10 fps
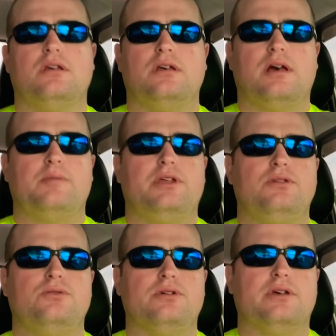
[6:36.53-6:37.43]
I mean,
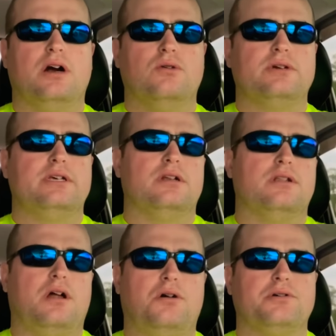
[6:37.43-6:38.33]
you can go and get a
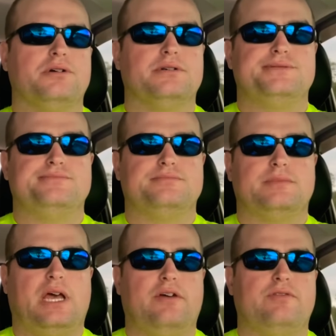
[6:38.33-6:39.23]
lawyer and
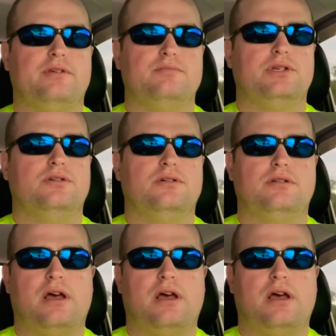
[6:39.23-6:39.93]
have them do it.